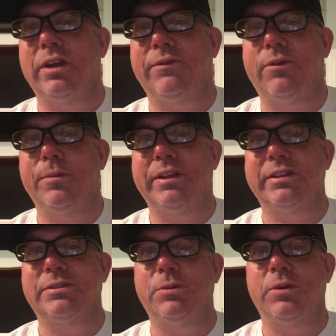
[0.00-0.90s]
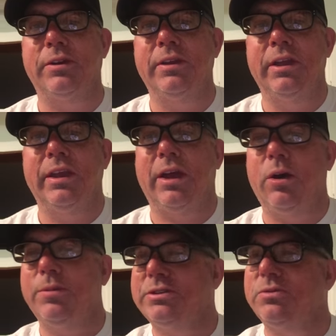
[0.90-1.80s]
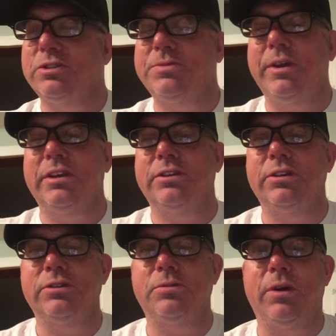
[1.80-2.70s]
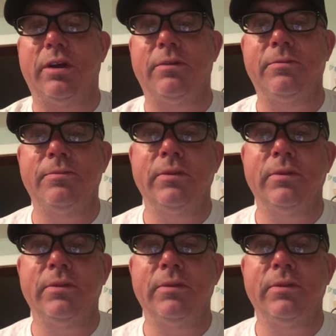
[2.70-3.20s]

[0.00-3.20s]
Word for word: it for me this morning. I hope it's speaking to you as well.